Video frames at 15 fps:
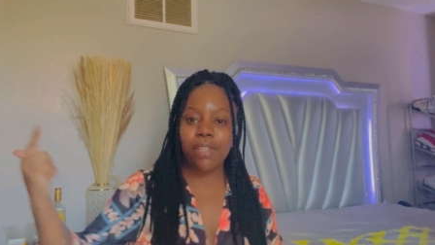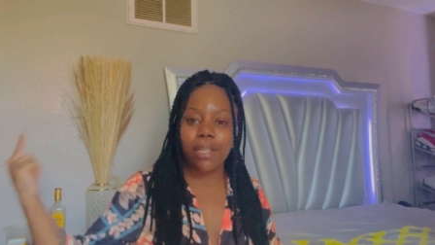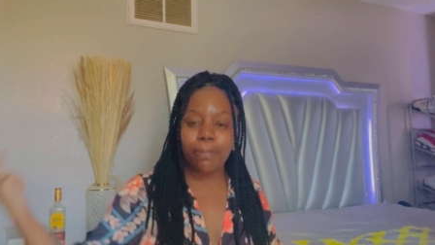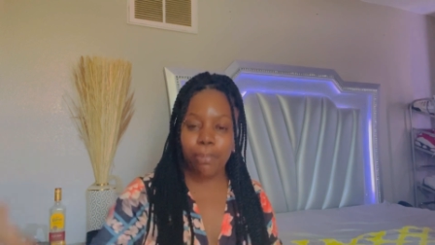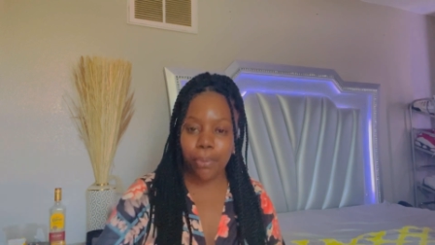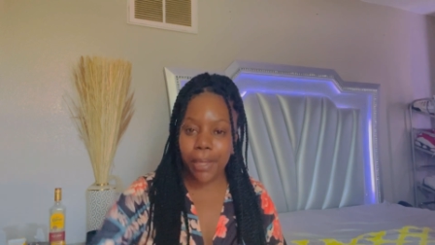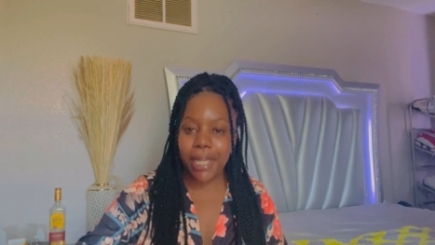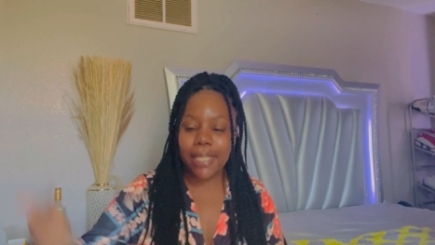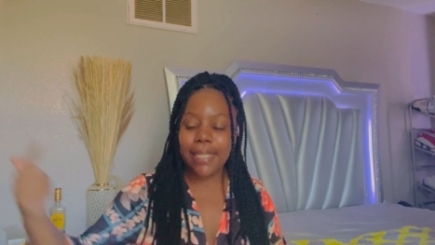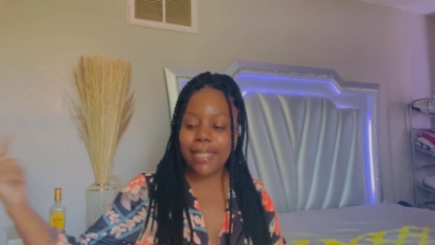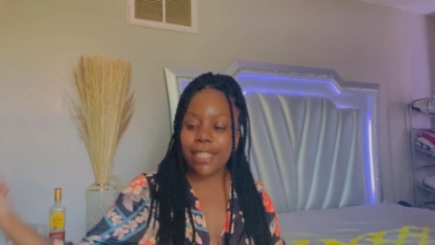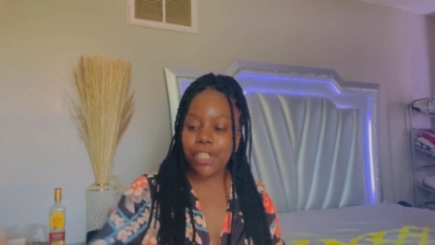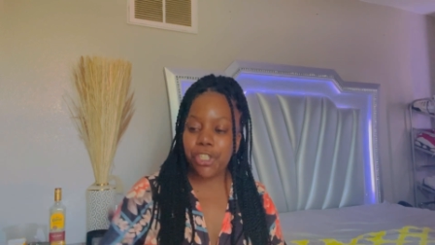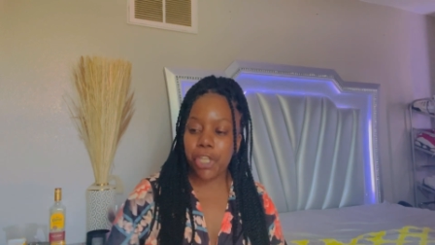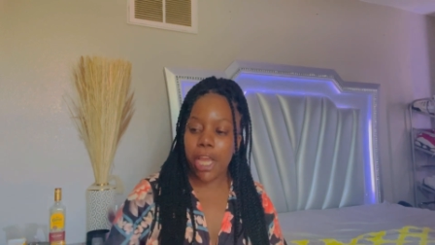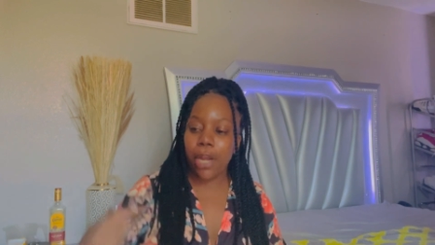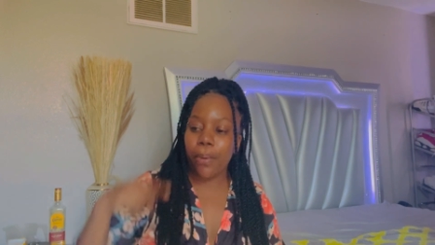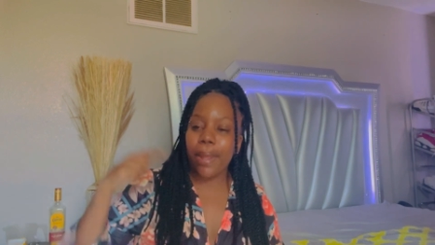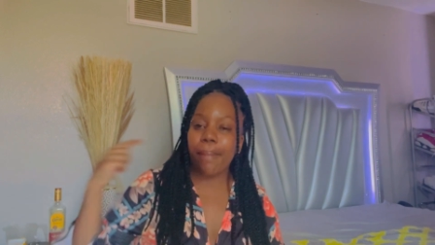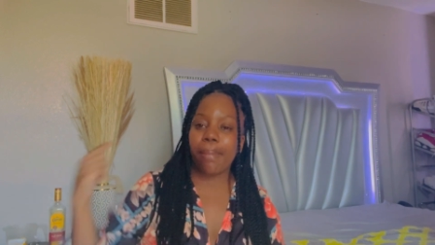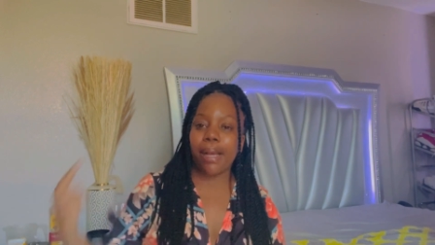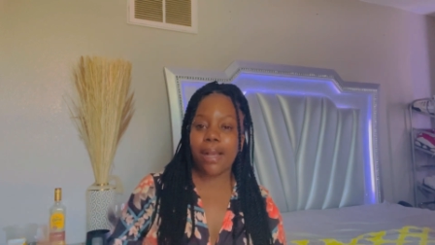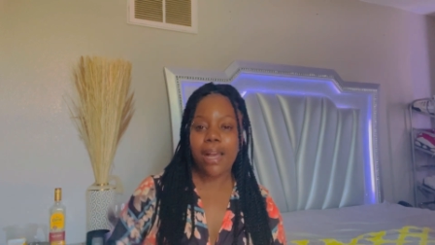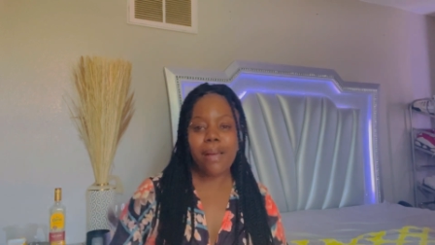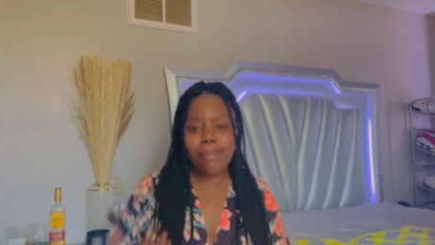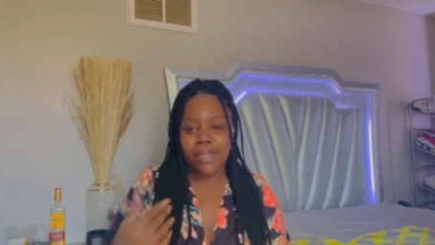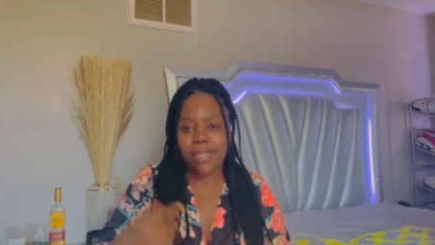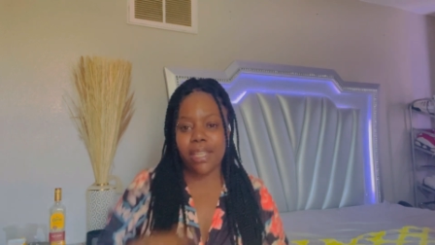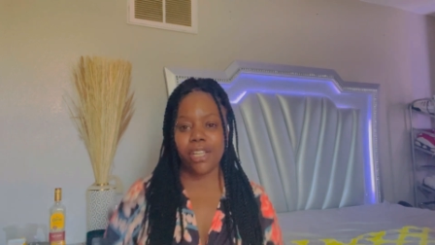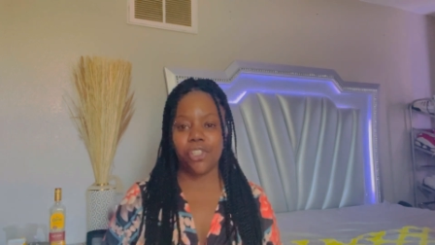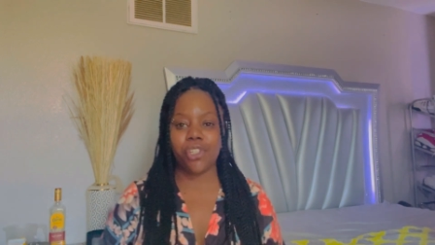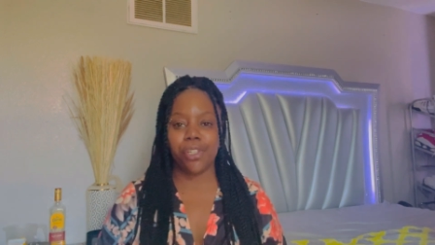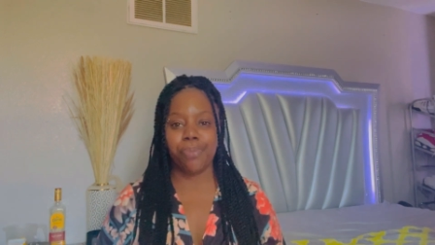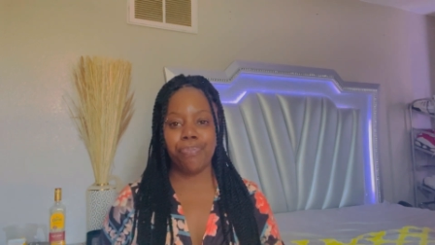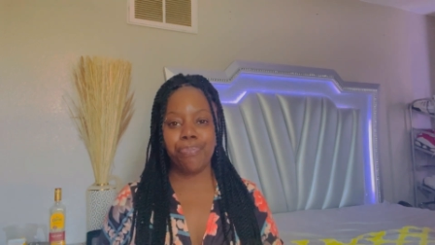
to bring to this channel in my comment section.